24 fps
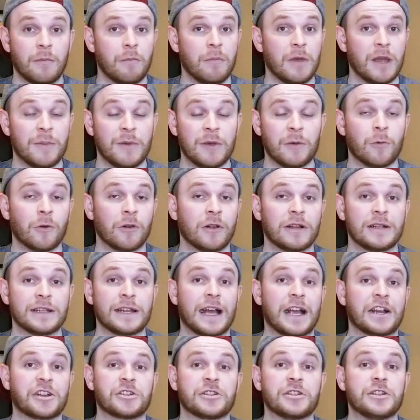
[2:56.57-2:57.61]
may be willing to
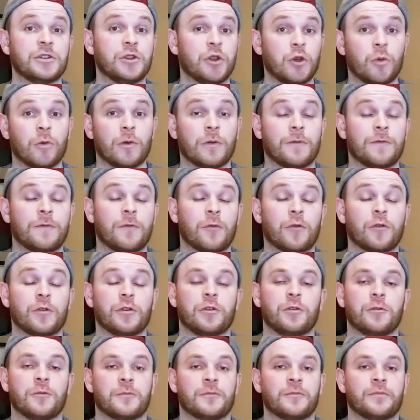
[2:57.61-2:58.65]
actually do one for
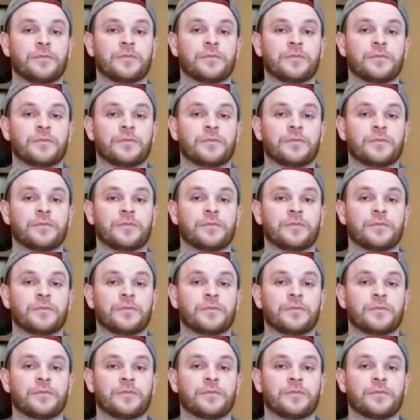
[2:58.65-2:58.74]
you.